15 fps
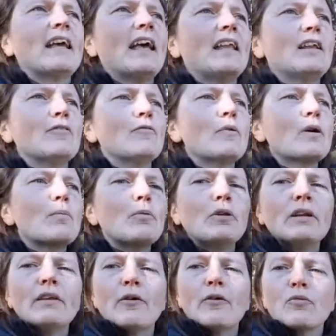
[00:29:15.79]
And if we're
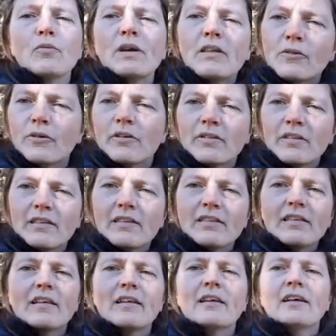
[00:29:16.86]
pulling those resources
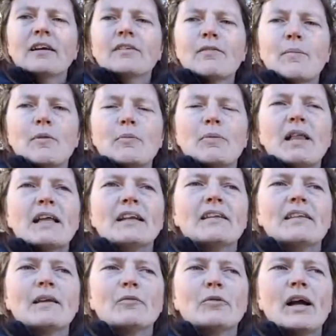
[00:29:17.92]
from the planet,
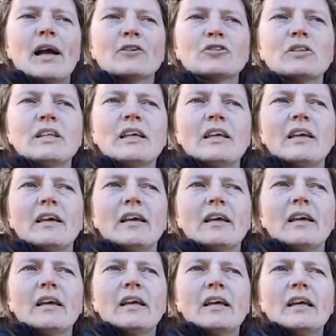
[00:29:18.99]
then we're actually
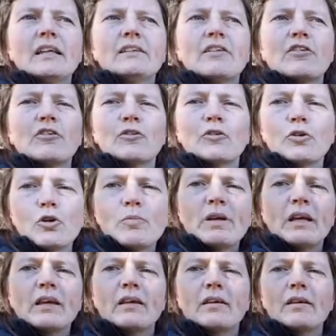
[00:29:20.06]

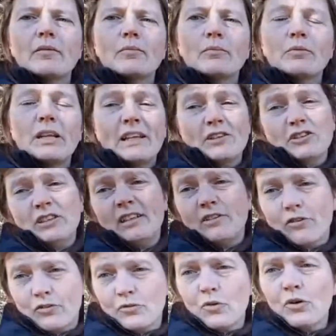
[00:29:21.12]
disturbing, potentially
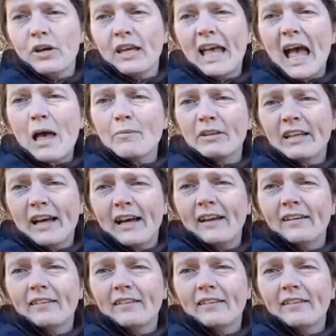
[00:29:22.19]
destroying habitat